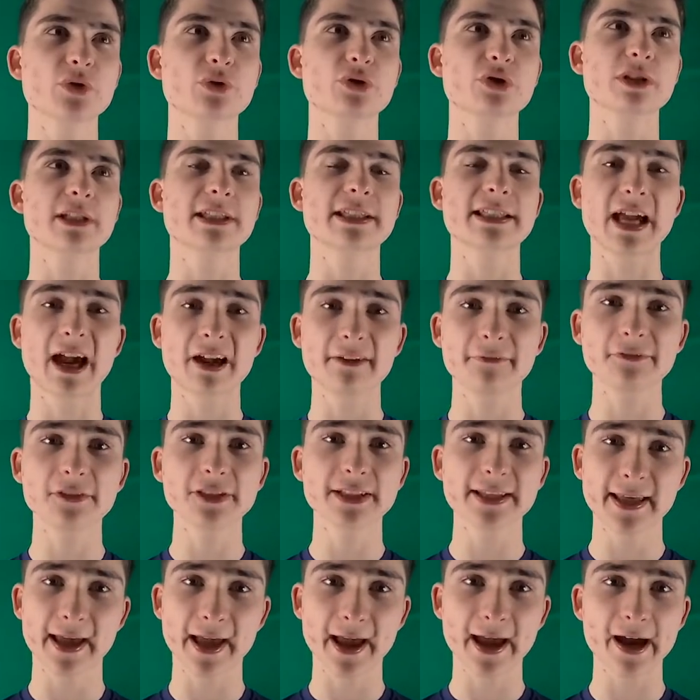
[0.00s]
you should
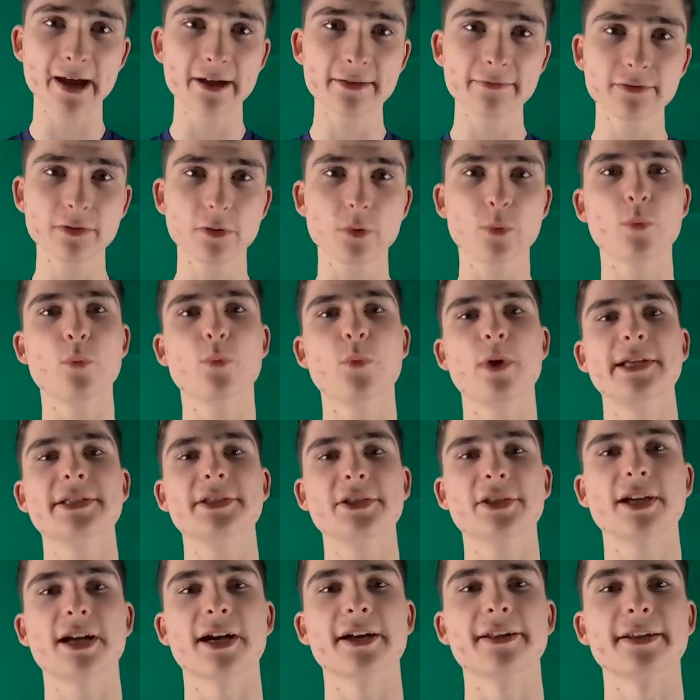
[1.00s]
definitely have when
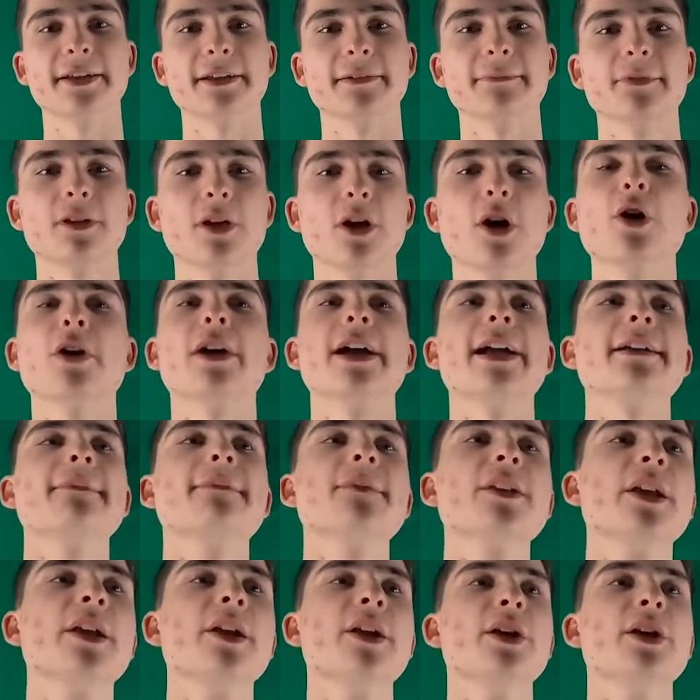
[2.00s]
you're cutting. Okay.